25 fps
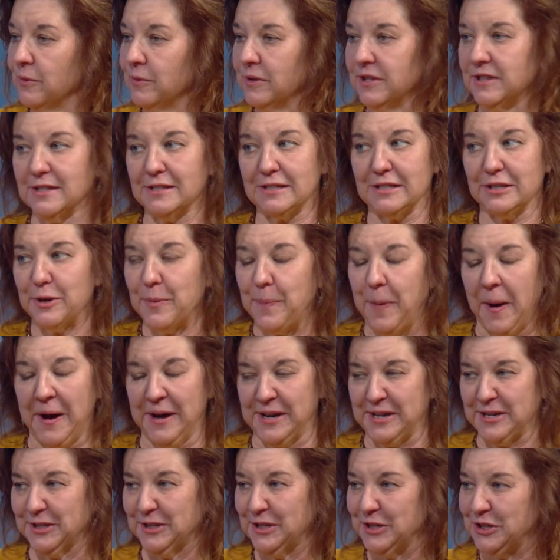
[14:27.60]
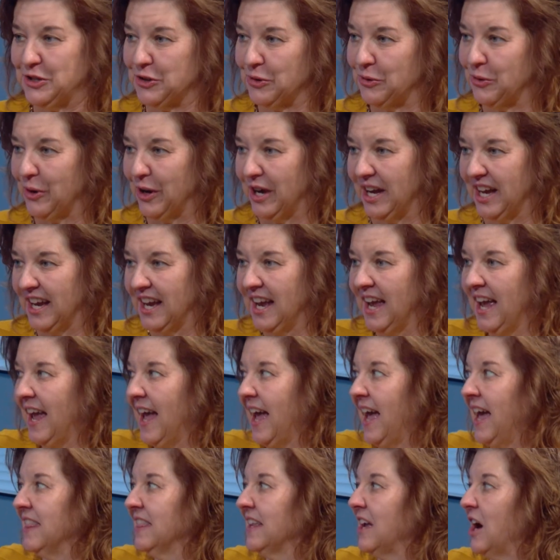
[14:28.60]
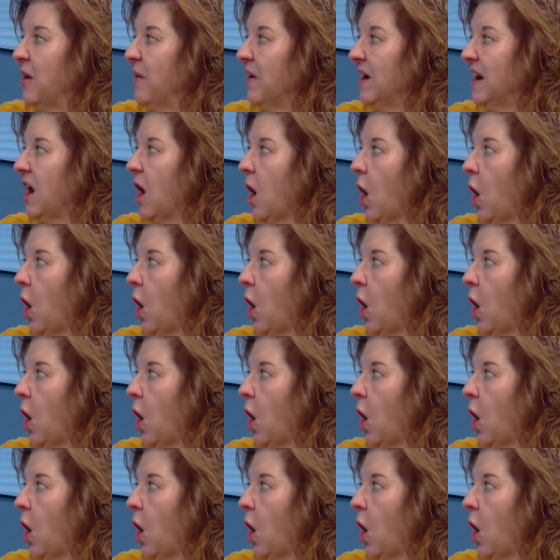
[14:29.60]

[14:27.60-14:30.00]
with this little bundle of joy and going,